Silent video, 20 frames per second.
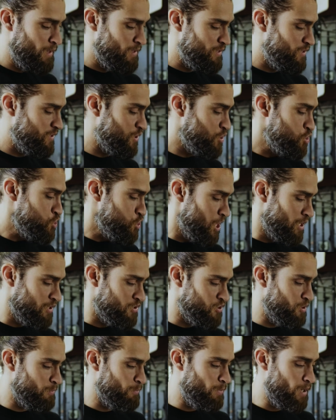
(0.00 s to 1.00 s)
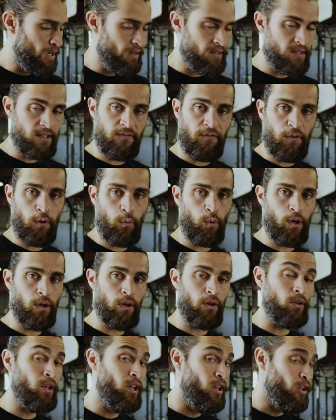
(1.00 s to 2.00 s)
Suggestion box, if you
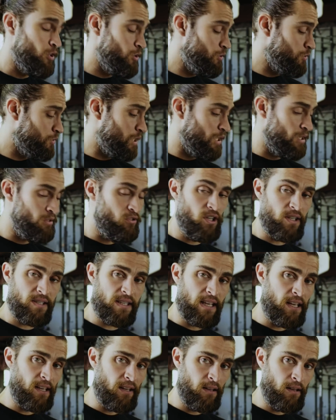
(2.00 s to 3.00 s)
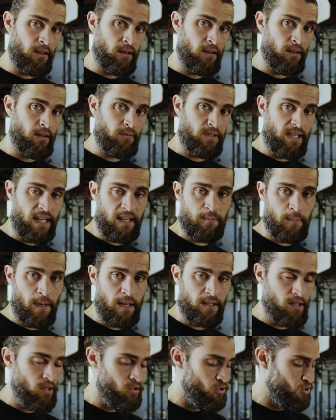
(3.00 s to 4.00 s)
will. You can, just like a text
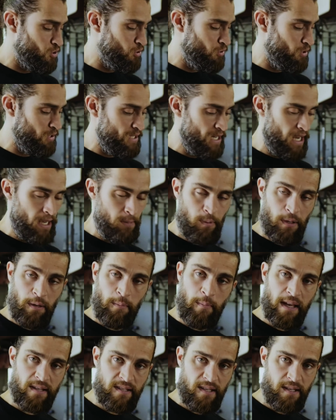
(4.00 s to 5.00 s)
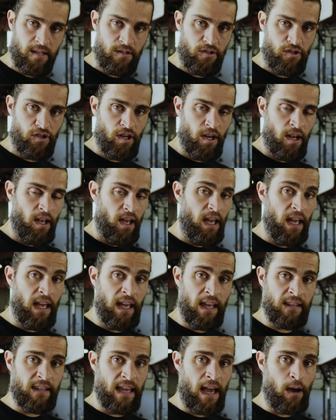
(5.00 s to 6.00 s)
message, you can type in a message
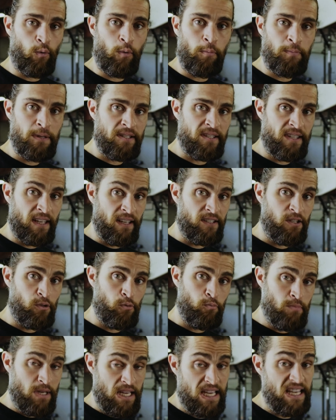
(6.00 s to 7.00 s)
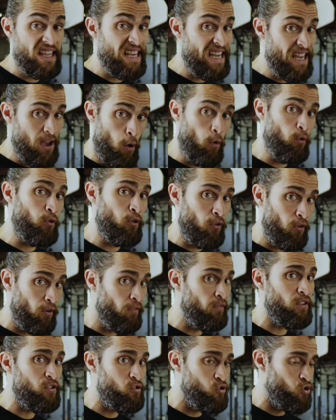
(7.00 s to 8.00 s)
and that will be sent to me, the owner
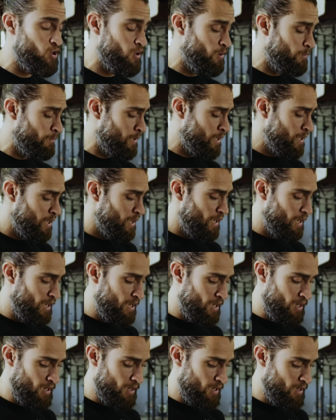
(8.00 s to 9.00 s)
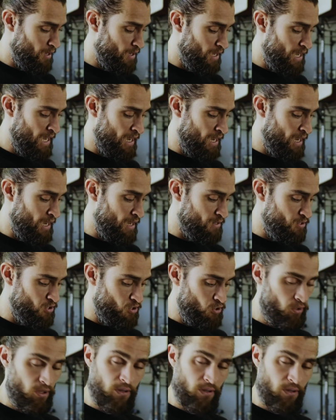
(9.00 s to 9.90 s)
of the gym. And you